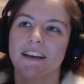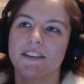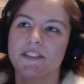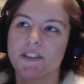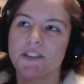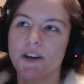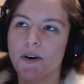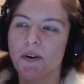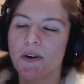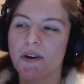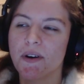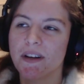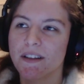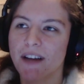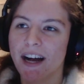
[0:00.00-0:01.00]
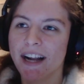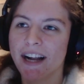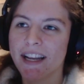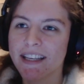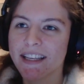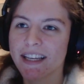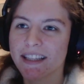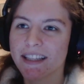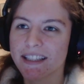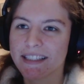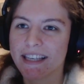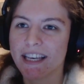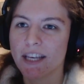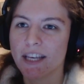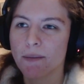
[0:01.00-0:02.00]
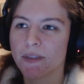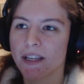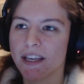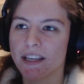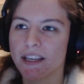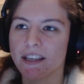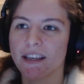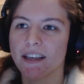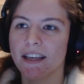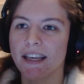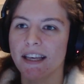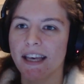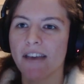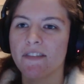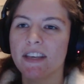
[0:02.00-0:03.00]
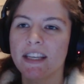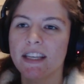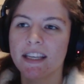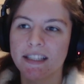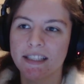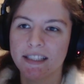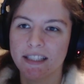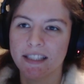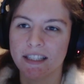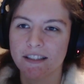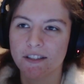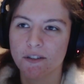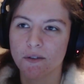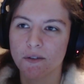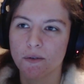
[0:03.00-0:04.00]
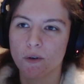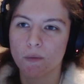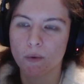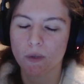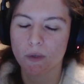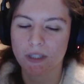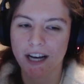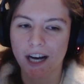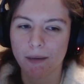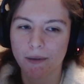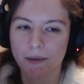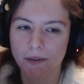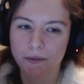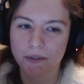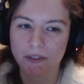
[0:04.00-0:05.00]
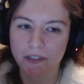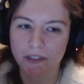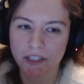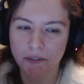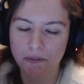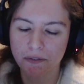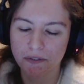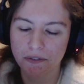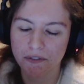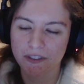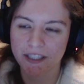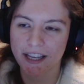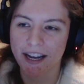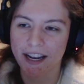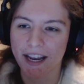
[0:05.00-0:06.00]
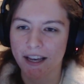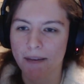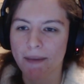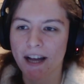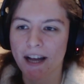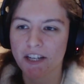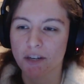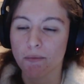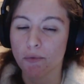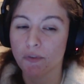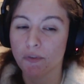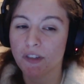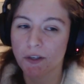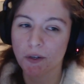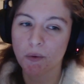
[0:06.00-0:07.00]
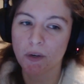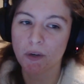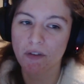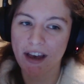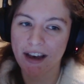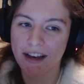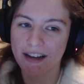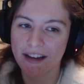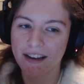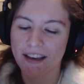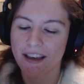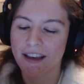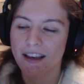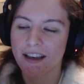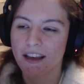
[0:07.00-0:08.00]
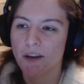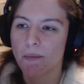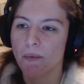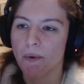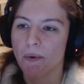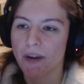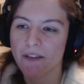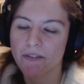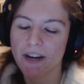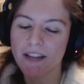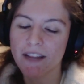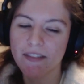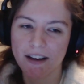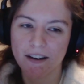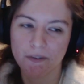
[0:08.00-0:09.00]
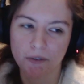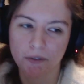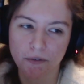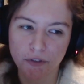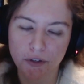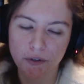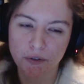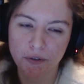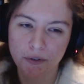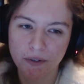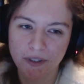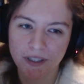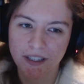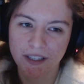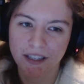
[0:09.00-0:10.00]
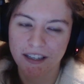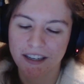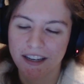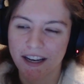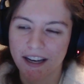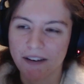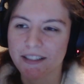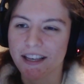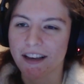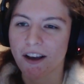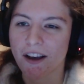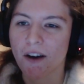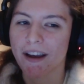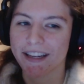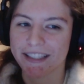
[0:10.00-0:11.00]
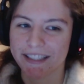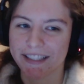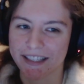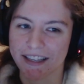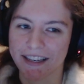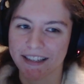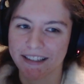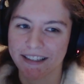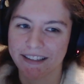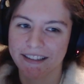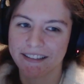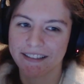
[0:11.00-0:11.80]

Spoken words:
So I didn't get the same, like, heaviness into almost comical relief that I imagine a movie theater would have had. But when I read that review, I was like, oh, I could see that.